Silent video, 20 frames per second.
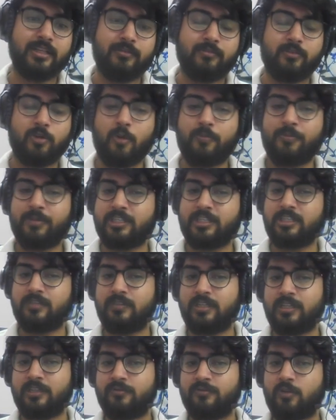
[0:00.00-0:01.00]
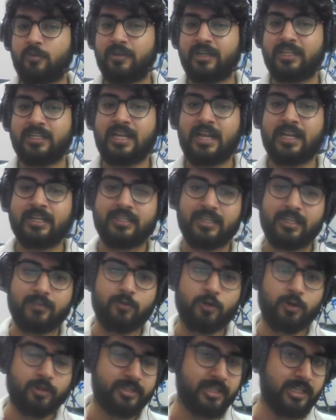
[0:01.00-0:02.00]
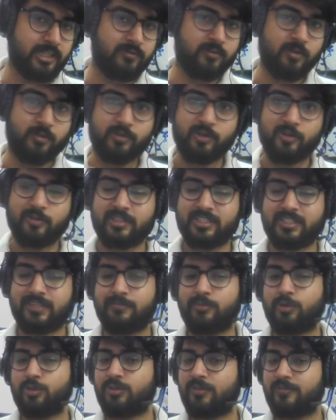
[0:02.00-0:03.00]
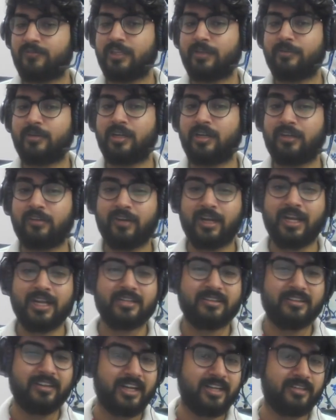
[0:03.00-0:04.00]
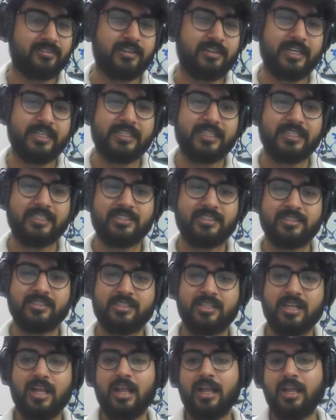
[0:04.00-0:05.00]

Rob Percival is from England, Nick Walter is from USA. Both of them are great, great, great teachers.